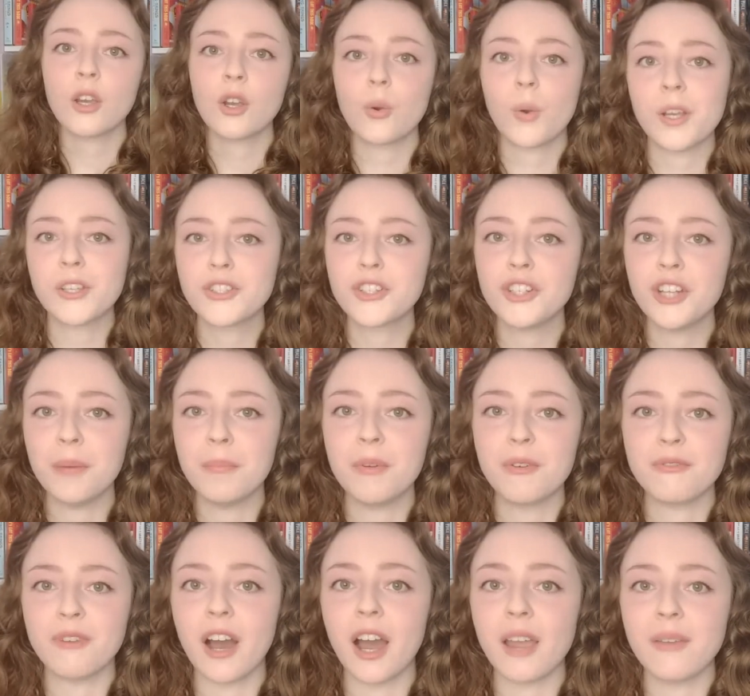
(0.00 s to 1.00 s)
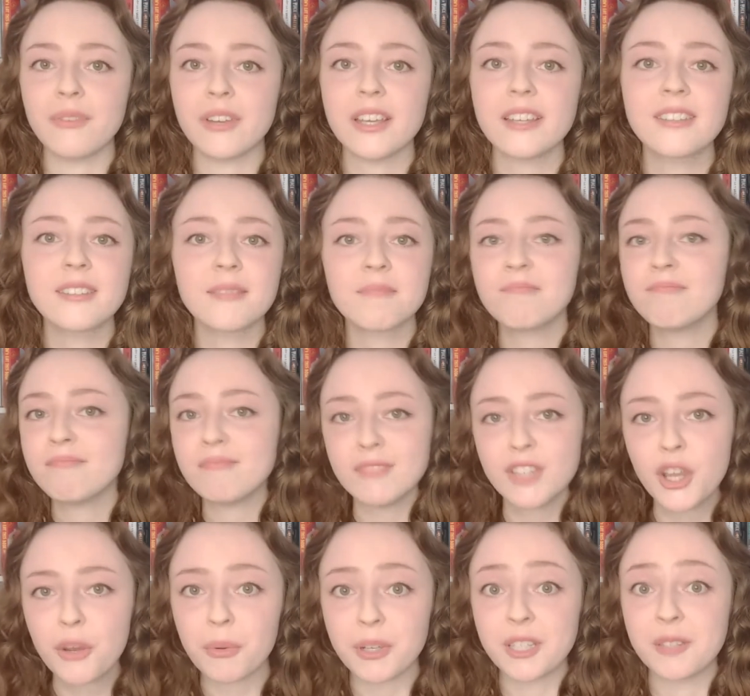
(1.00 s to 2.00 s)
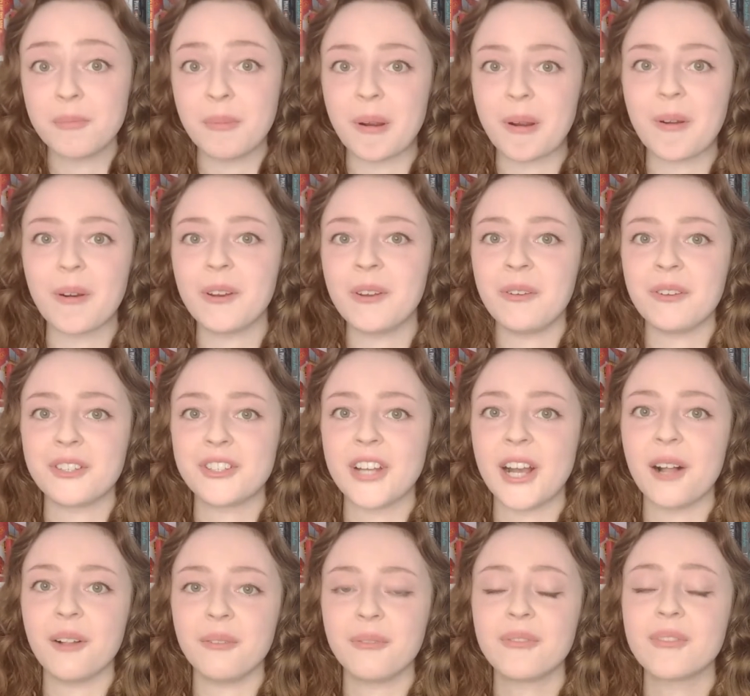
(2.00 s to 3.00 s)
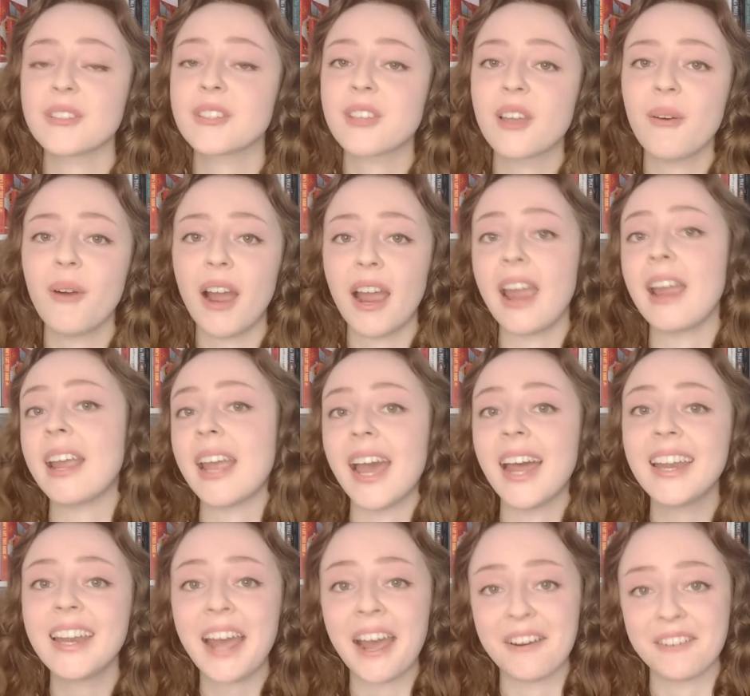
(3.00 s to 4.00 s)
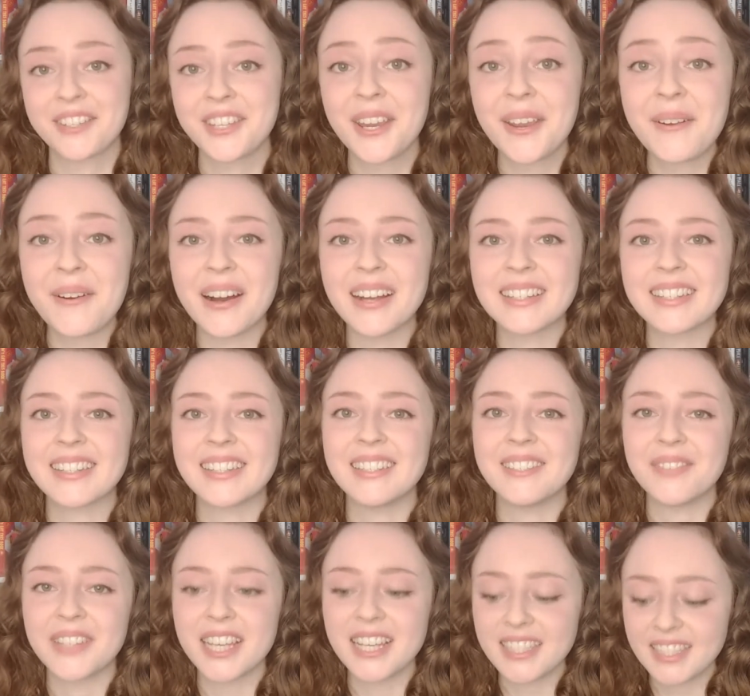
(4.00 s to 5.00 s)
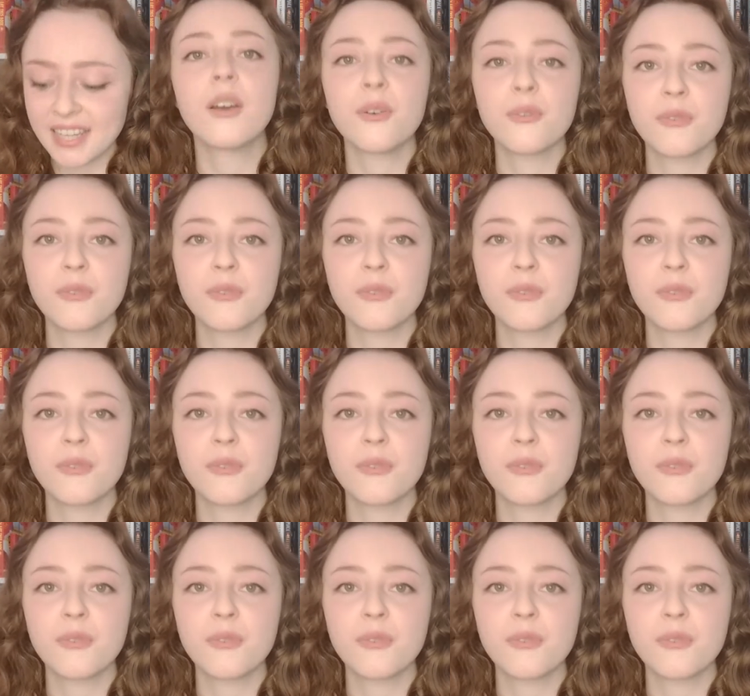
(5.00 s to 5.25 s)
Question number 5 is newest book on your shelf. So I again have two answers for this.